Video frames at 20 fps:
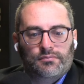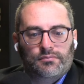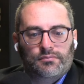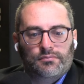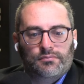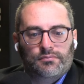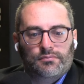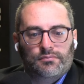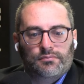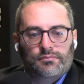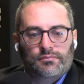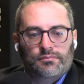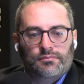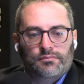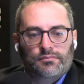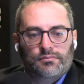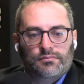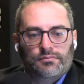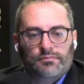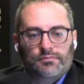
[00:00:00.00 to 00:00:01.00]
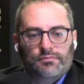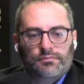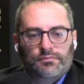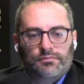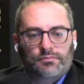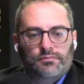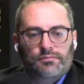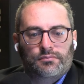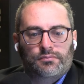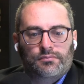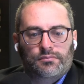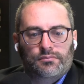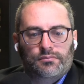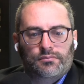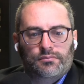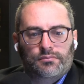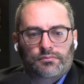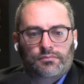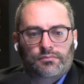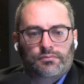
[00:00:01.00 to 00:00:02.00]

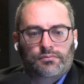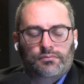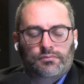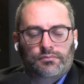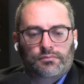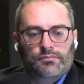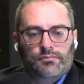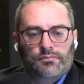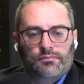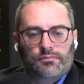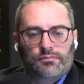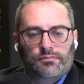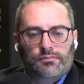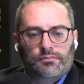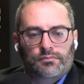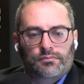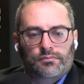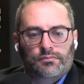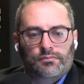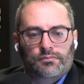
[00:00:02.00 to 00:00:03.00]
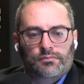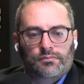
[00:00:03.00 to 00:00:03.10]
This person isn't speaking.